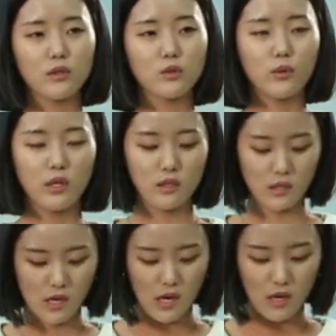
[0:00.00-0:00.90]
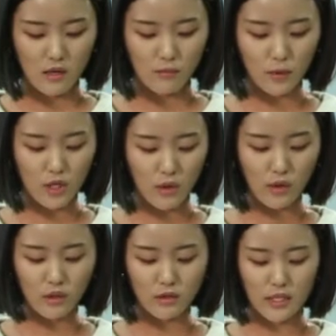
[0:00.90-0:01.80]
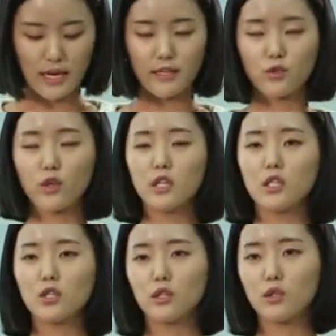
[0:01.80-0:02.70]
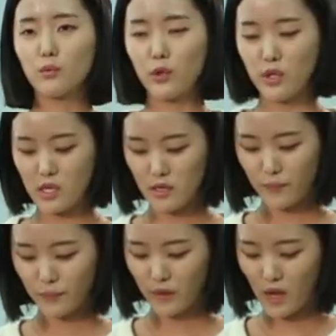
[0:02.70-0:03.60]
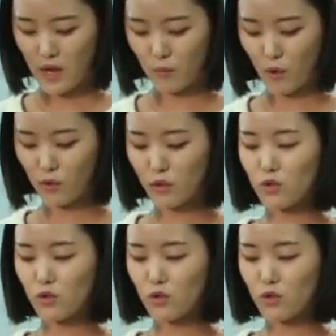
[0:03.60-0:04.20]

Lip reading: between materials that has traditional beauty and modern